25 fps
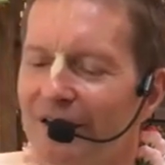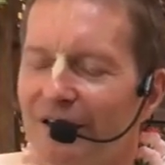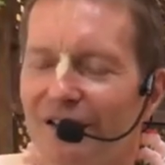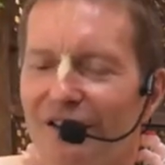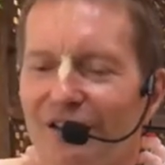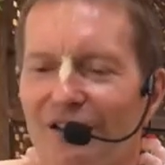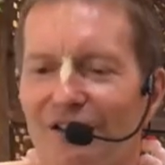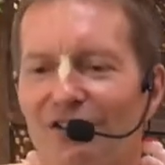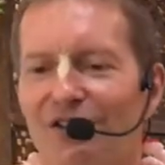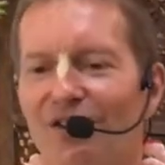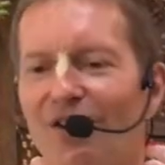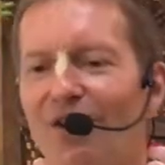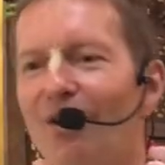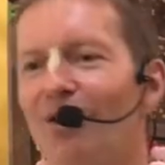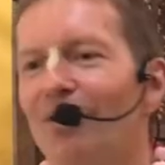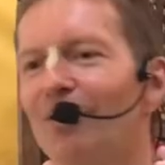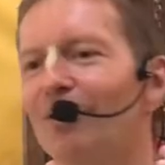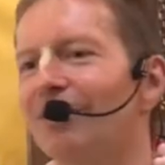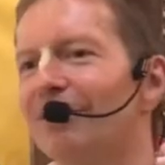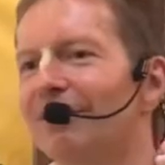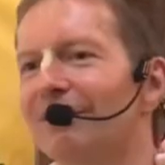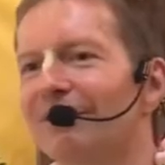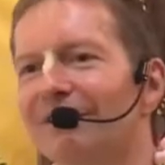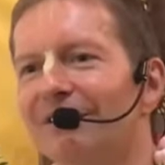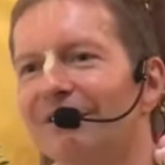So
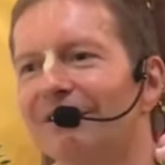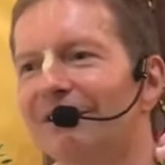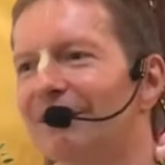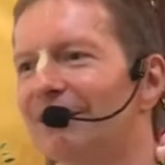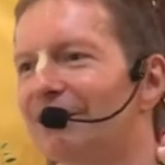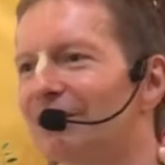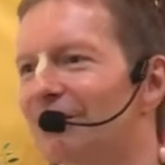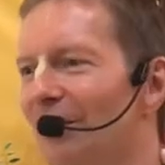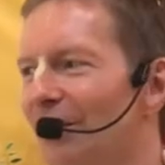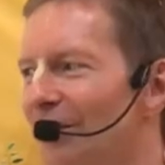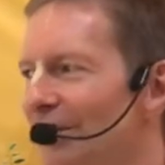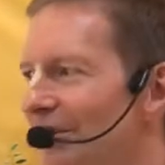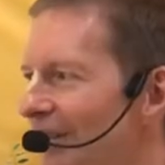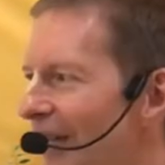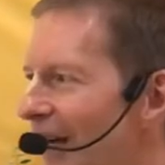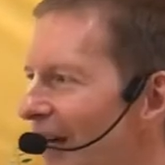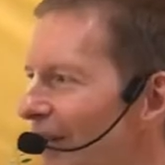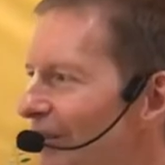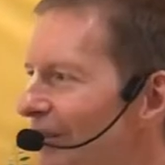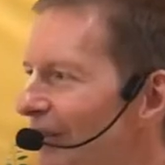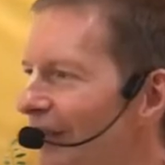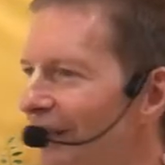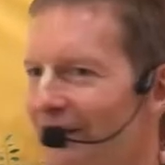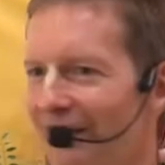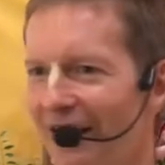it turns
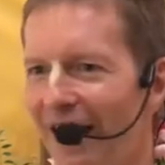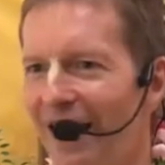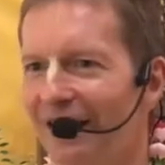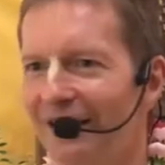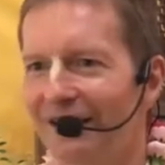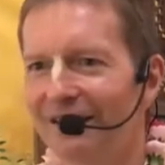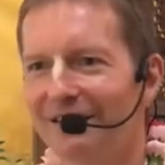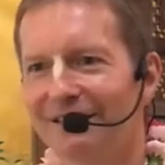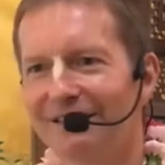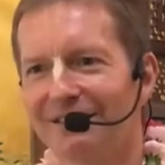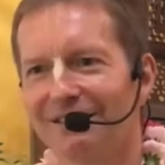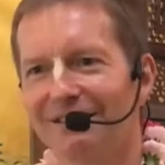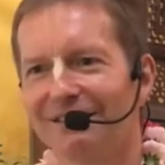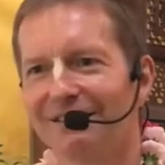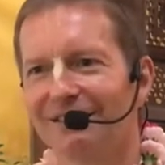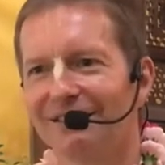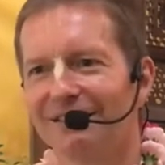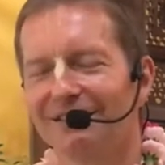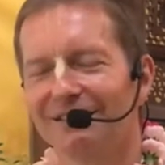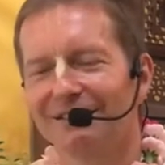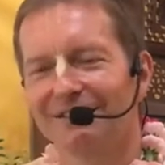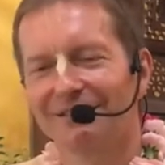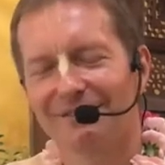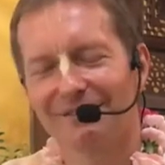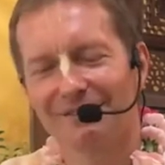out that I,
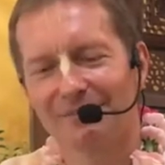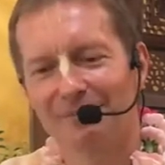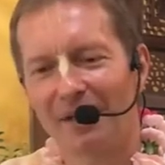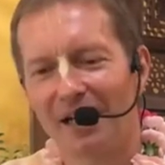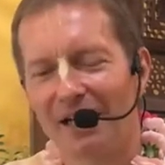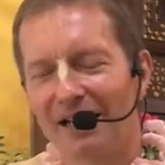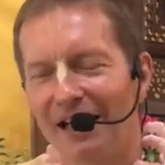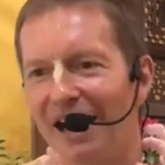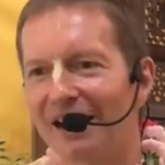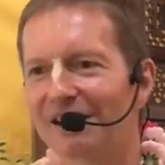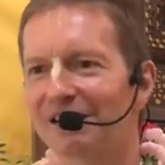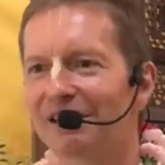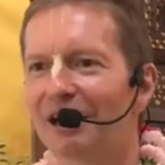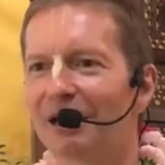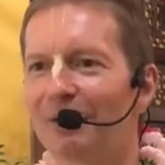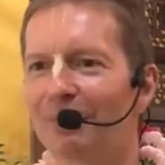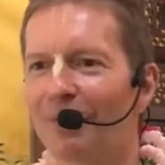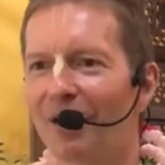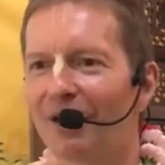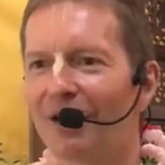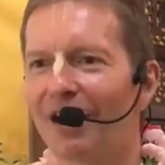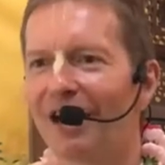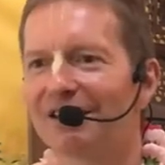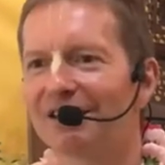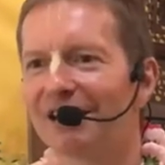by asking
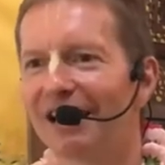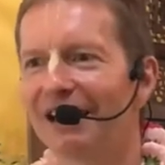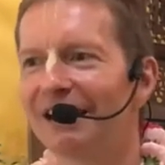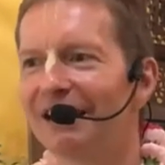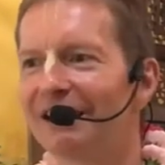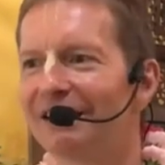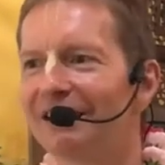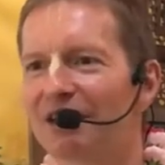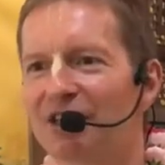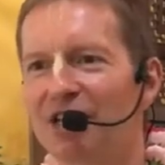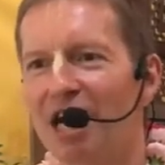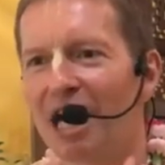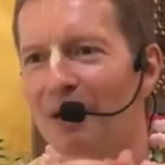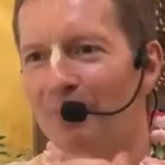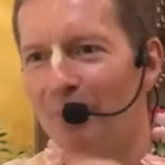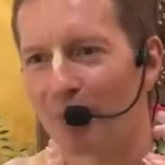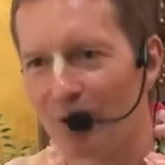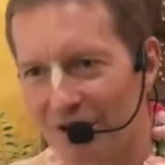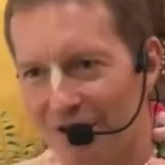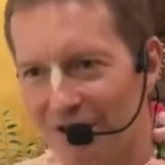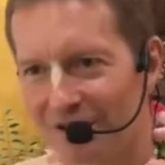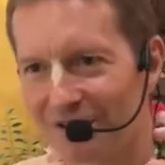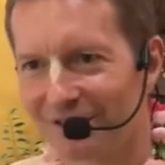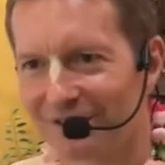Maharaj, I hit the jackpot.